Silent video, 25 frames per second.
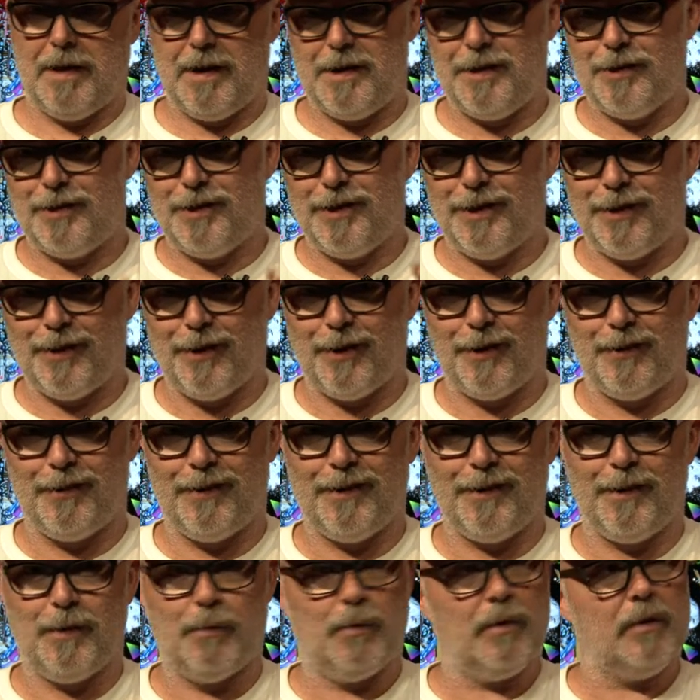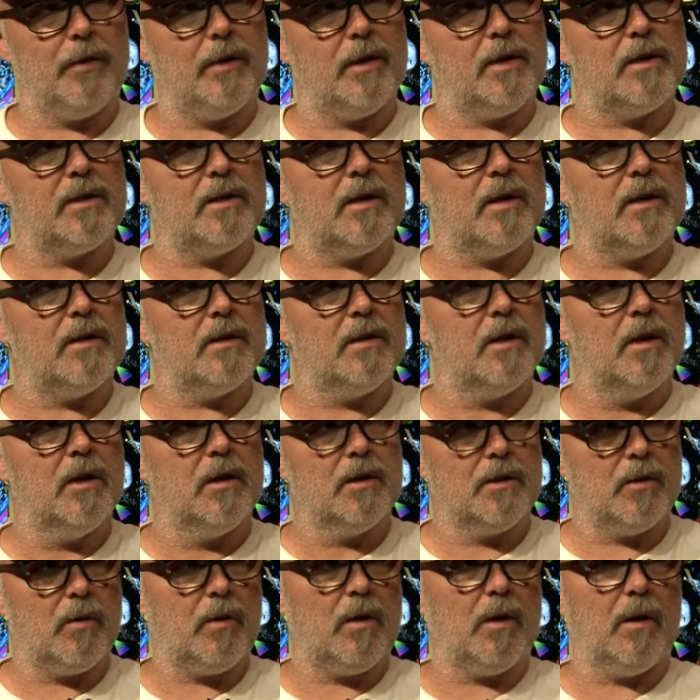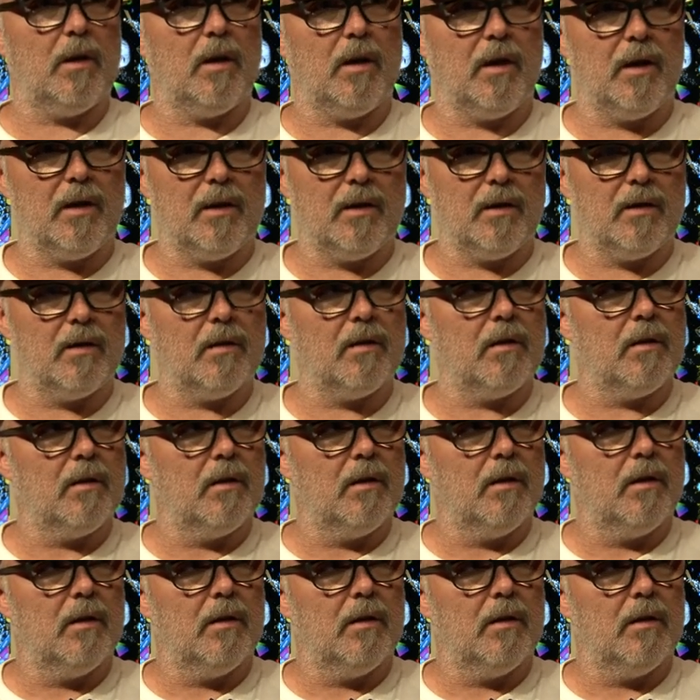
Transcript: energy going around the world these days. So I like the